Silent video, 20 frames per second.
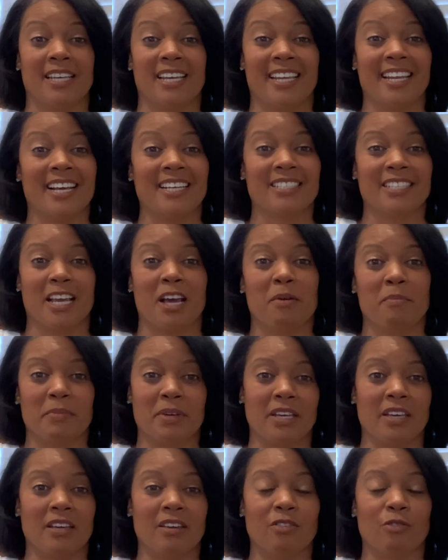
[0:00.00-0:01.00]
it has kept
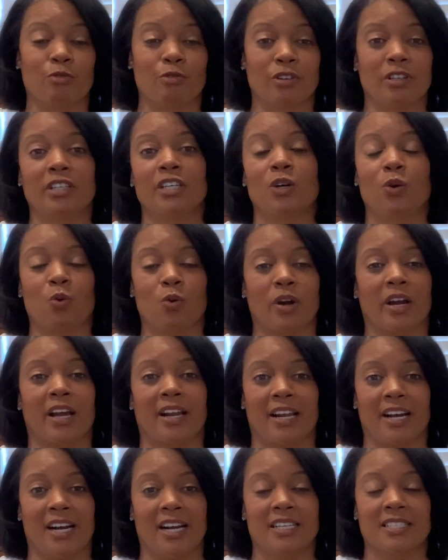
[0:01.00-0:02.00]
me really
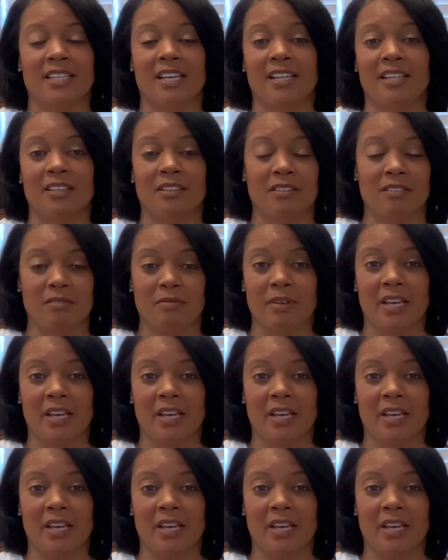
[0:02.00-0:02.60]
organized and